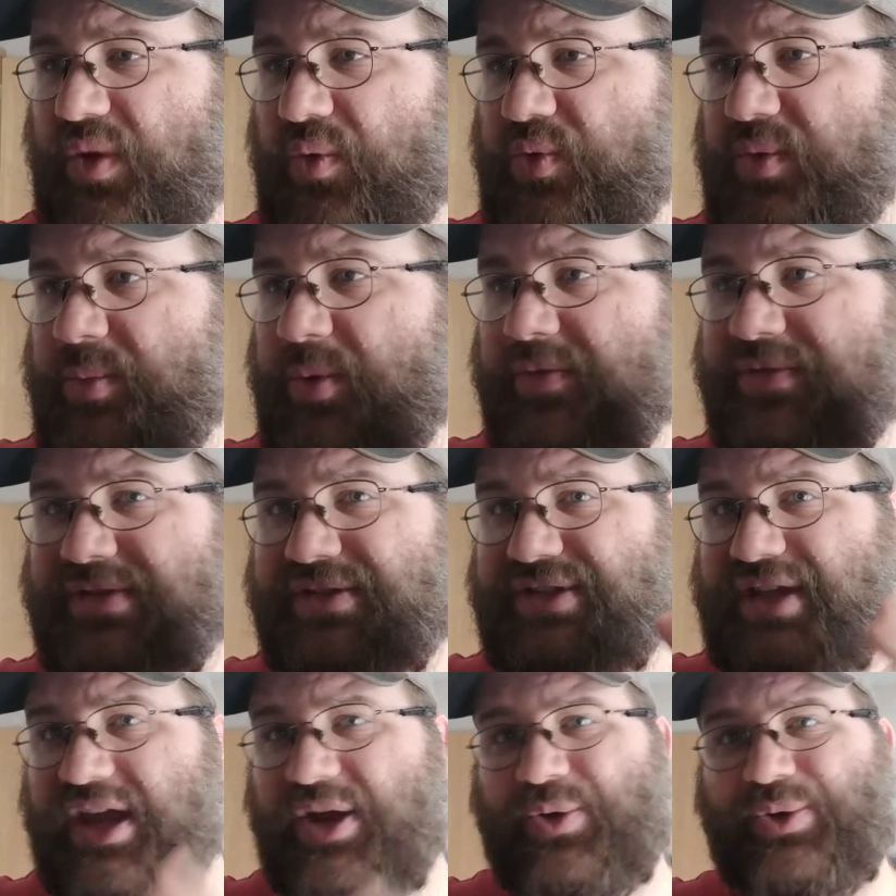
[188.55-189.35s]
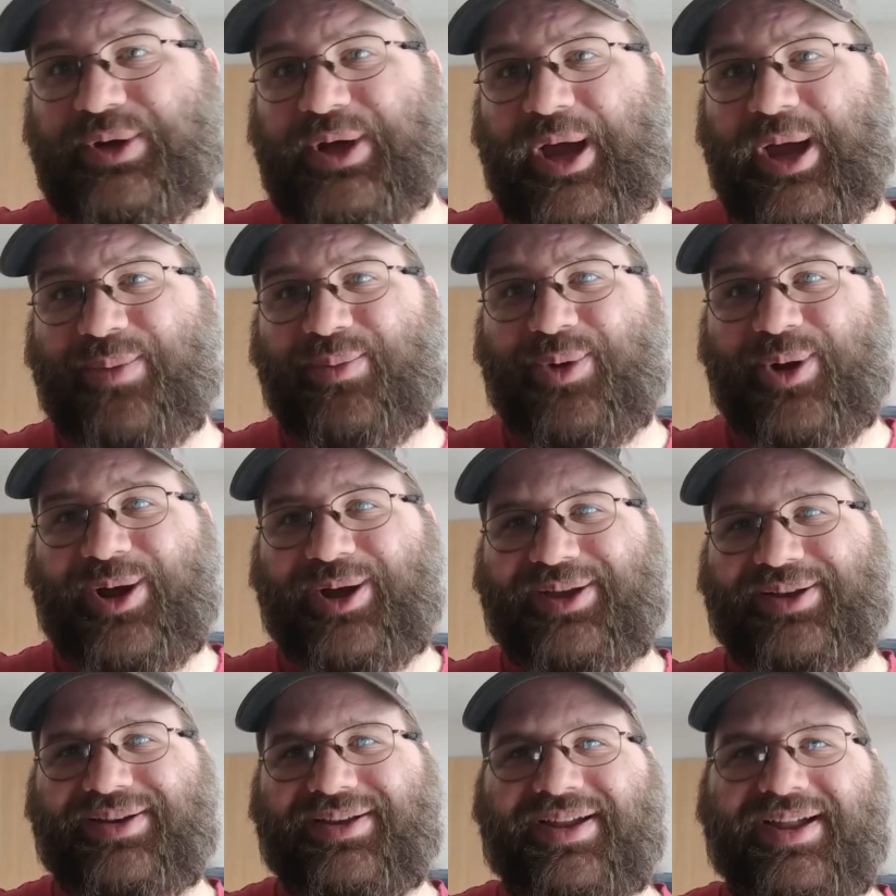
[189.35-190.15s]
We move to Zachary Ty
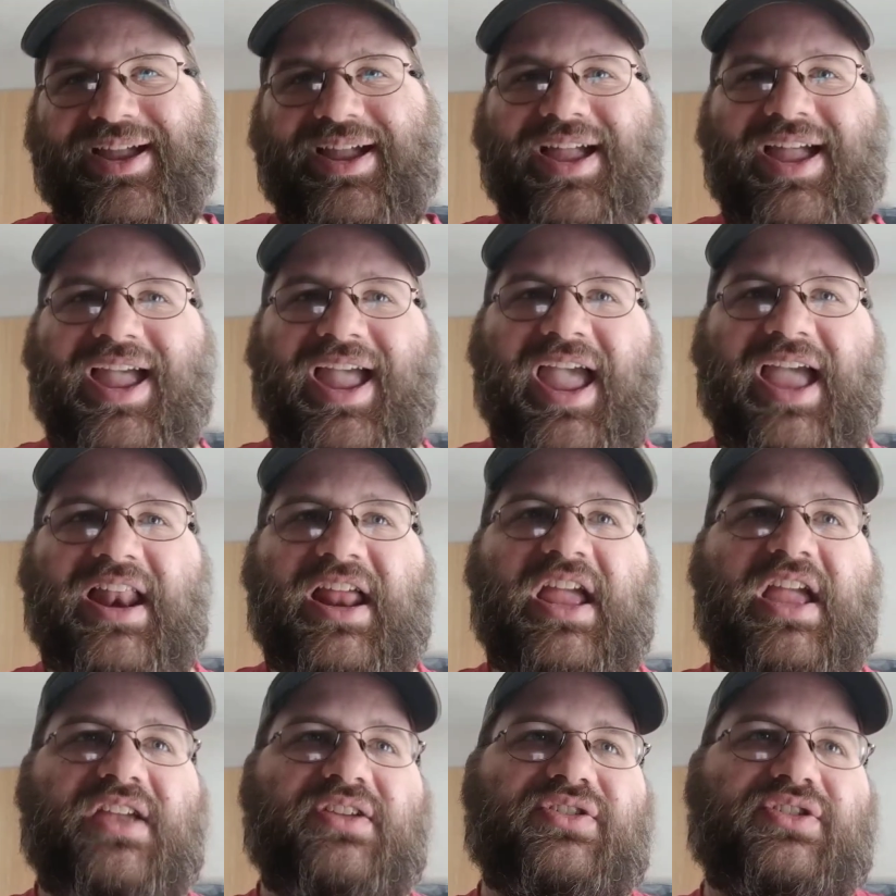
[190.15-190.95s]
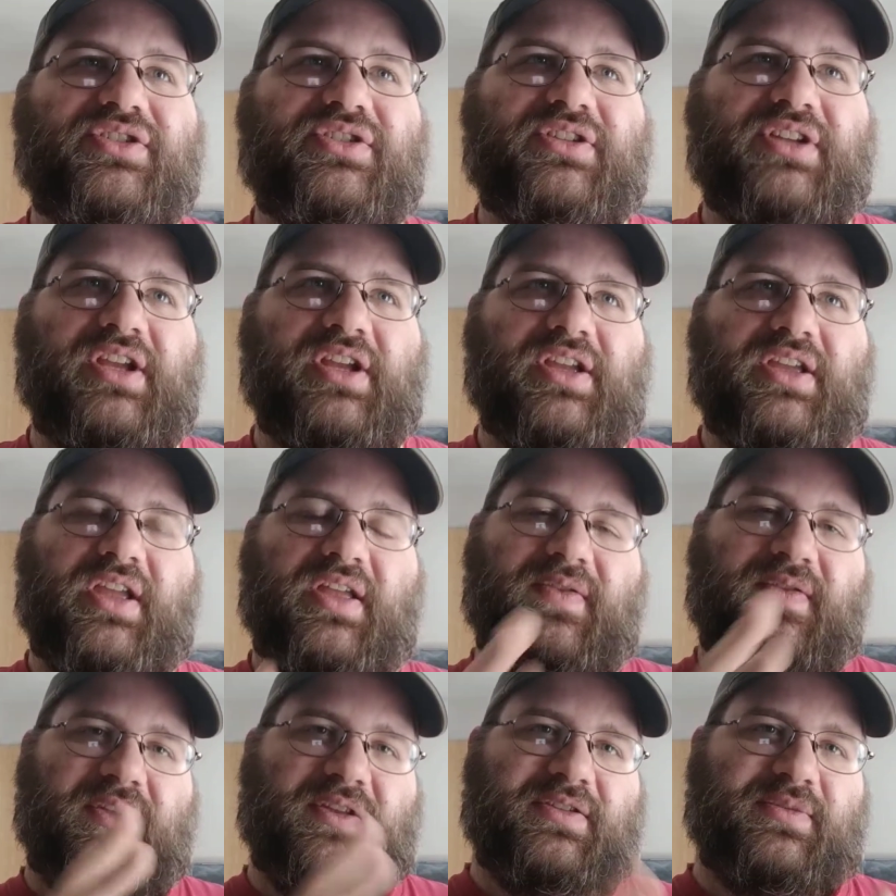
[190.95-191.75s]
Bryan, and his shtick
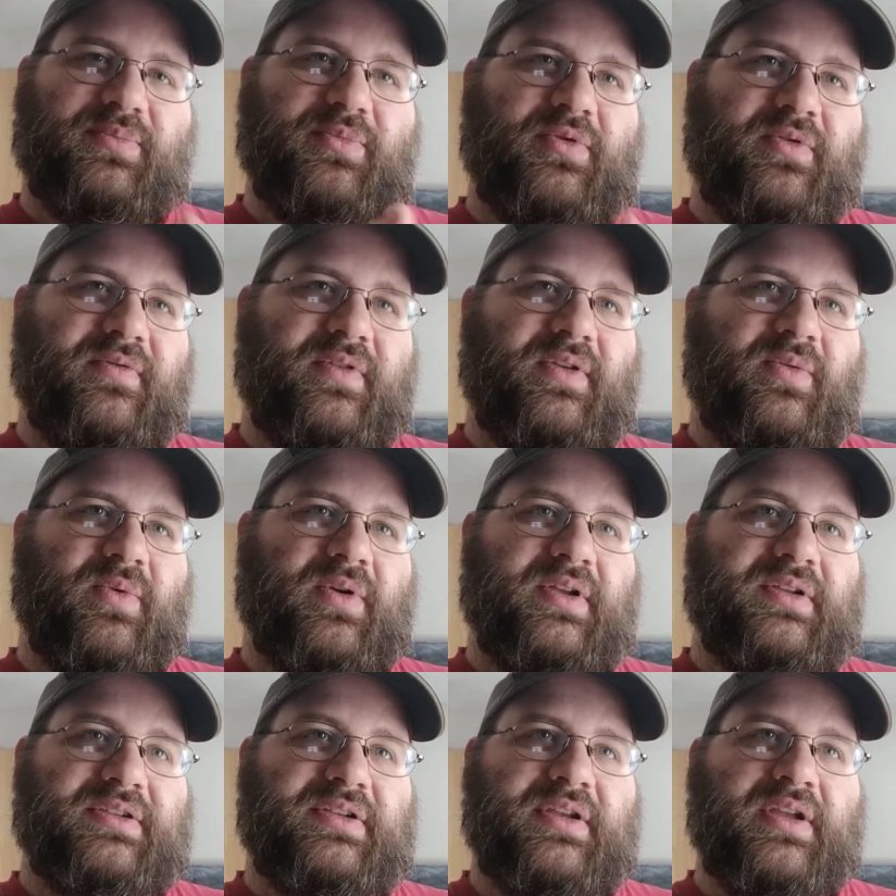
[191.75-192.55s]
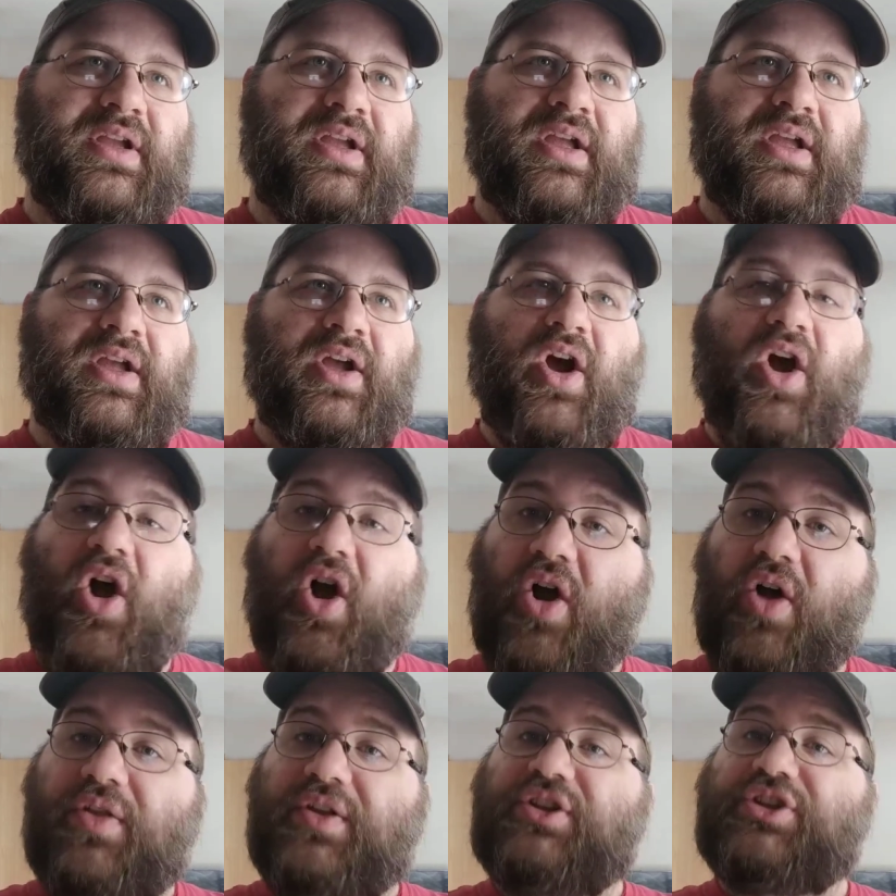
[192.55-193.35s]
in this movie was
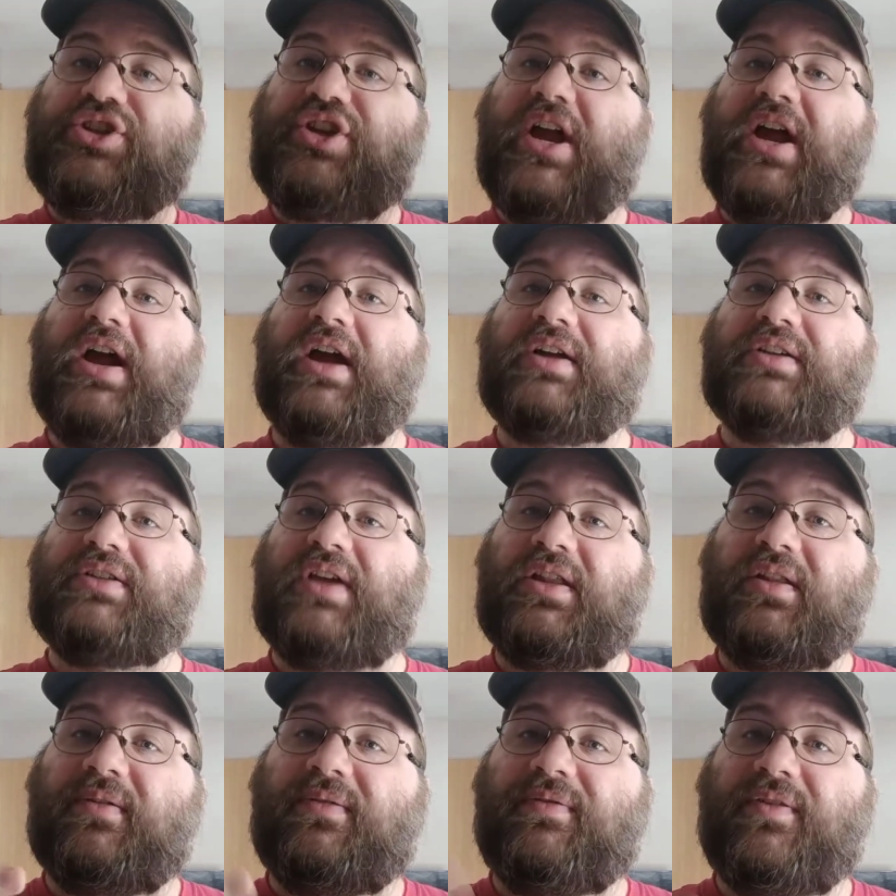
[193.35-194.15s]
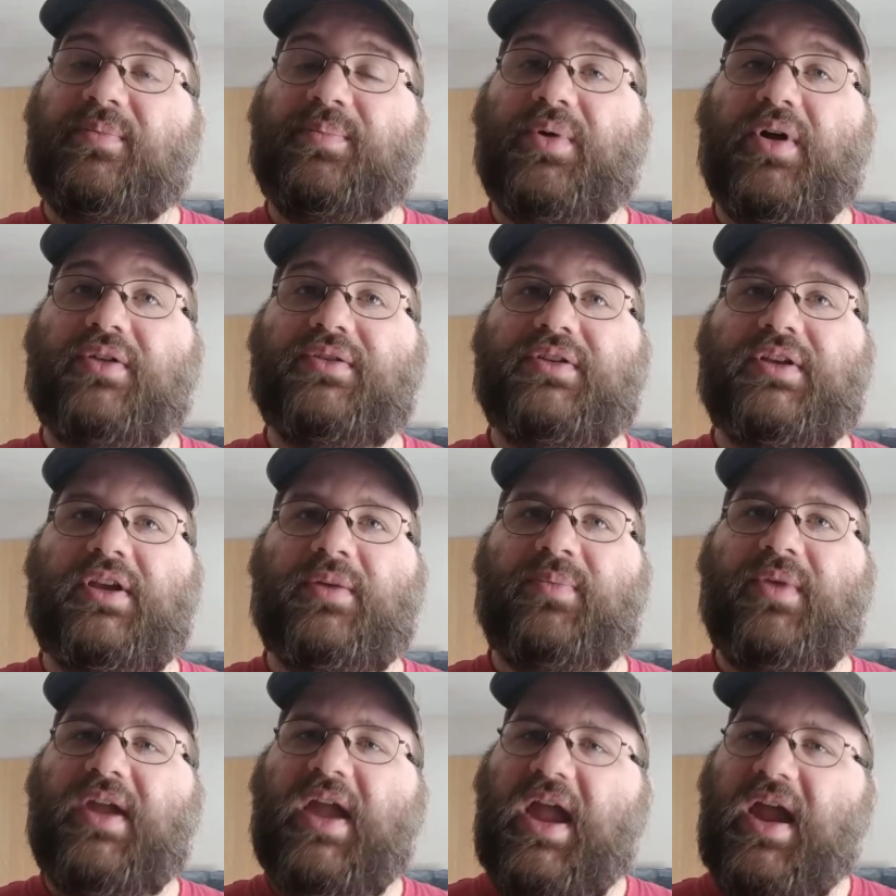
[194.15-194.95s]
all the jocks on the football
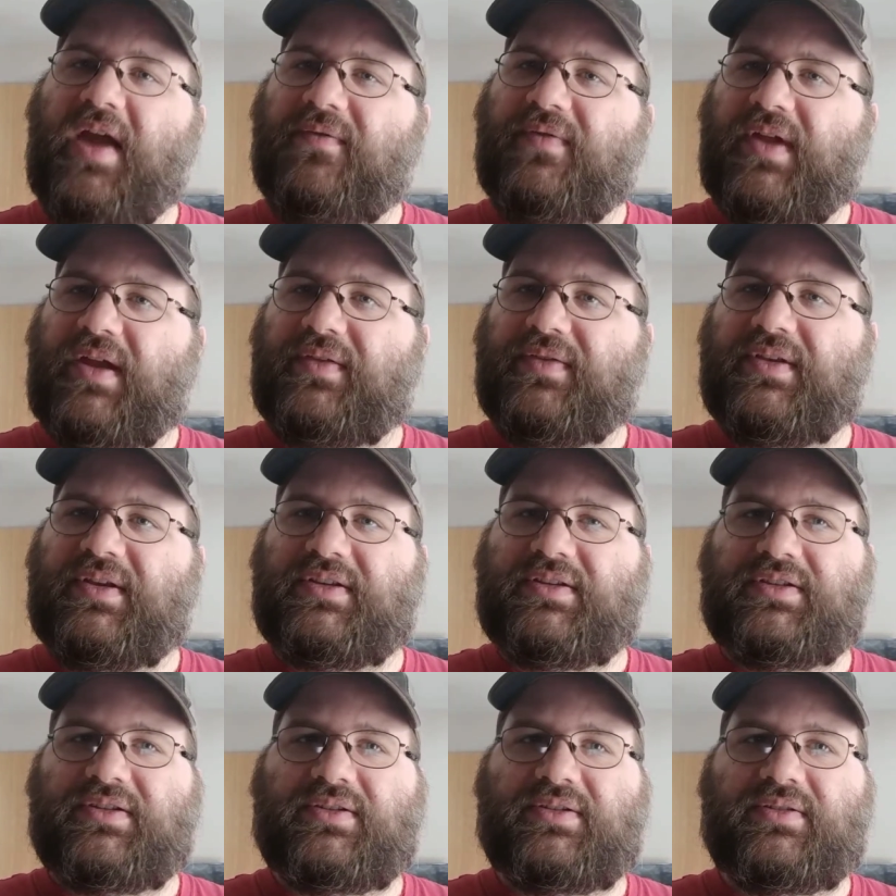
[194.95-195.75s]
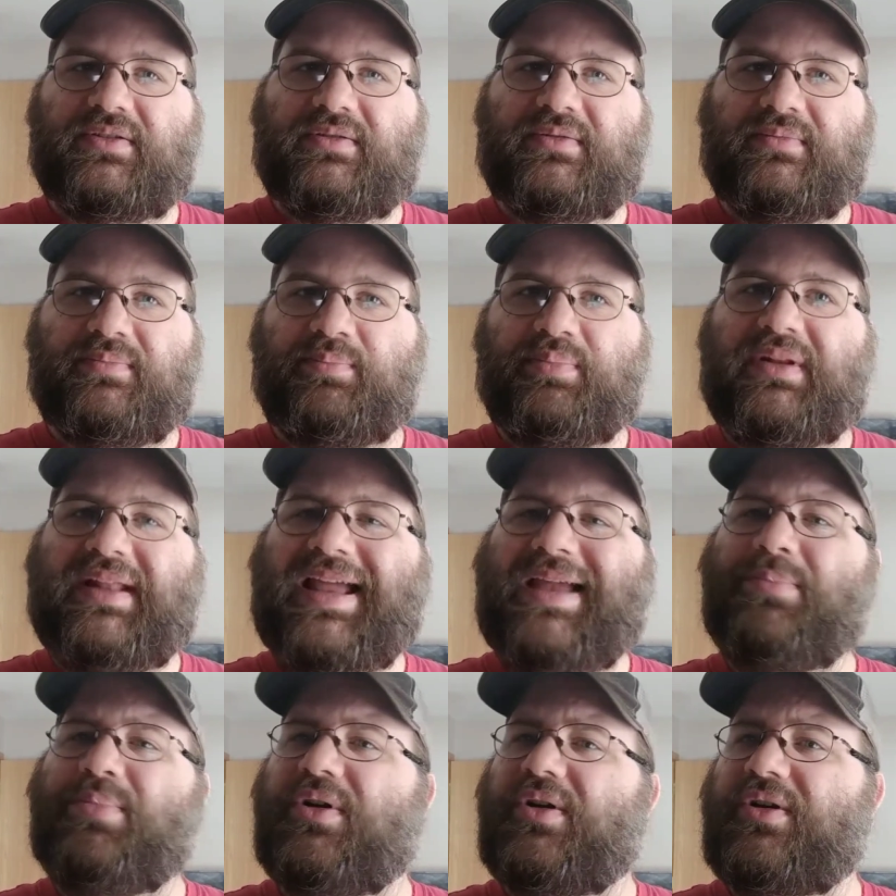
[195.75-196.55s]
team, they have like this
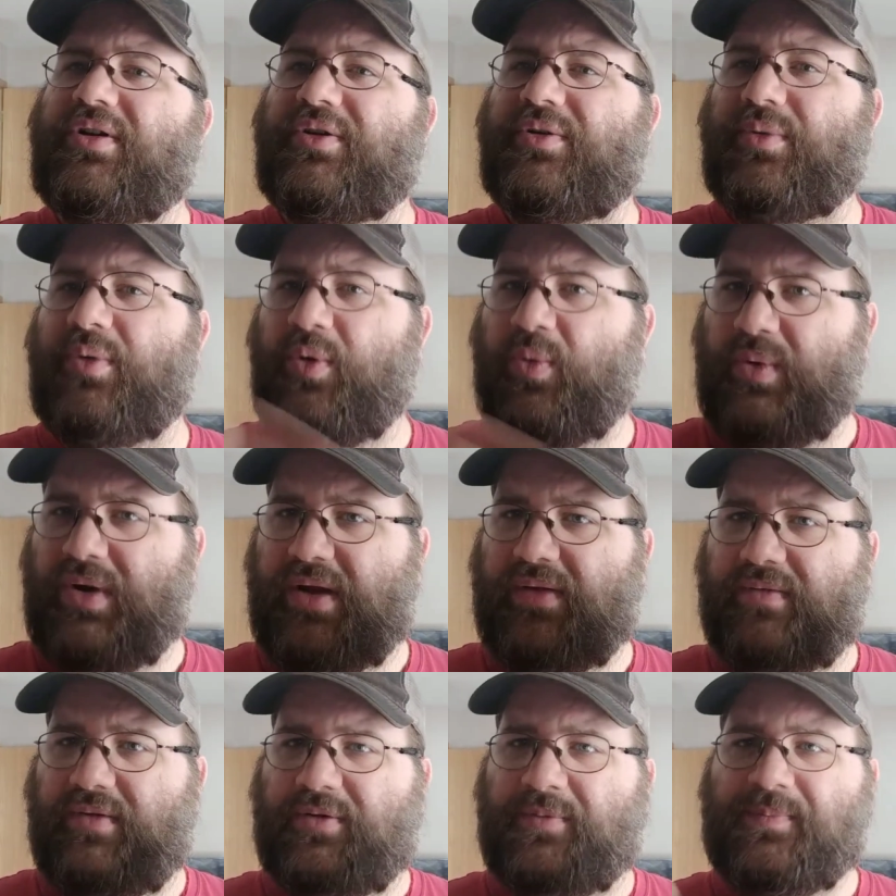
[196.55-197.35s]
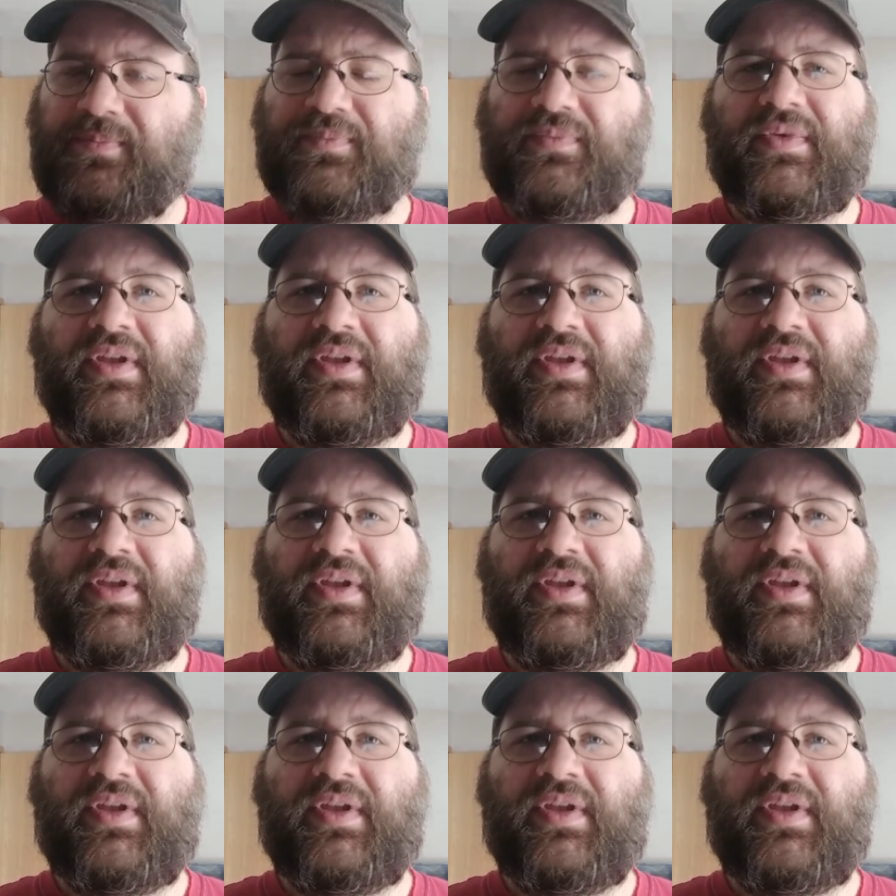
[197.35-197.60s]
playbook or whatever.